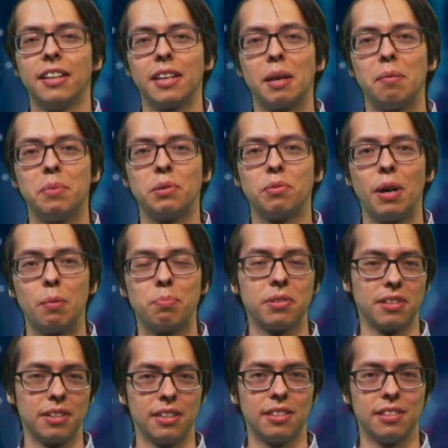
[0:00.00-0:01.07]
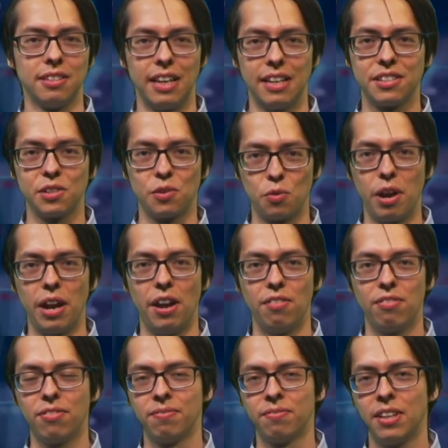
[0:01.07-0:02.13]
can be represented as a graph.